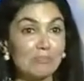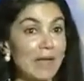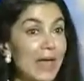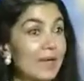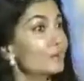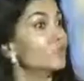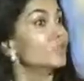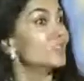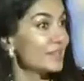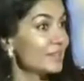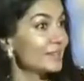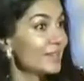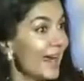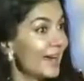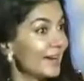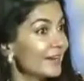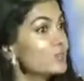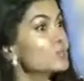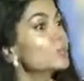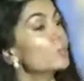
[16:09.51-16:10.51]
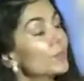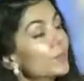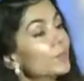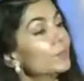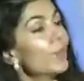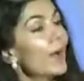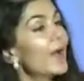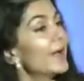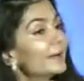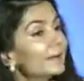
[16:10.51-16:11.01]
energy science
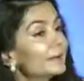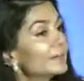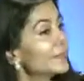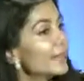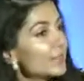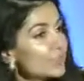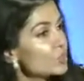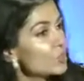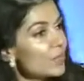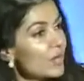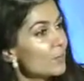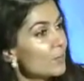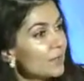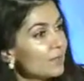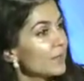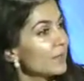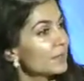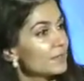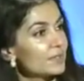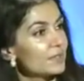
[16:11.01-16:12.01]
worldwide? Share with us.